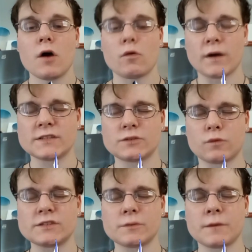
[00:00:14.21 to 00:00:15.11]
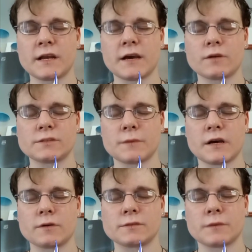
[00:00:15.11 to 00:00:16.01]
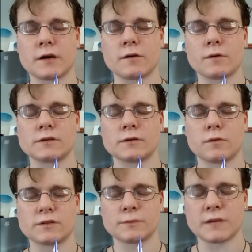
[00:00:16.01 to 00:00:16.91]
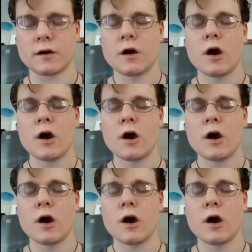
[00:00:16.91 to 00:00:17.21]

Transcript: Rest, WrestleMania, WrestleMania, WrestleMania, WrestleMania,